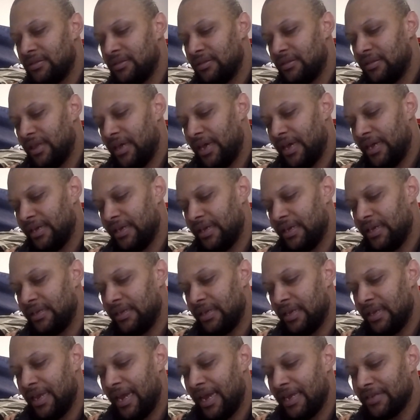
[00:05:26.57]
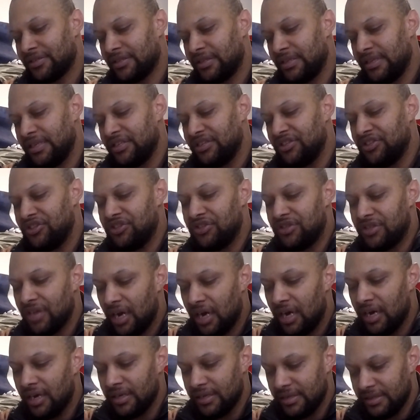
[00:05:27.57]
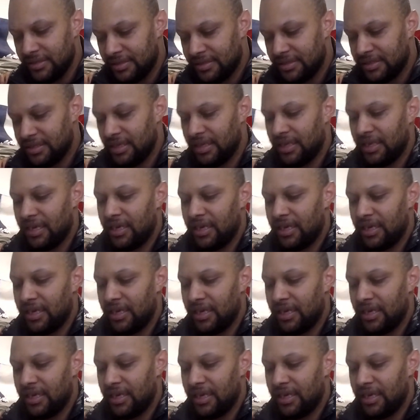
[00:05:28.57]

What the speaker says: that it actually does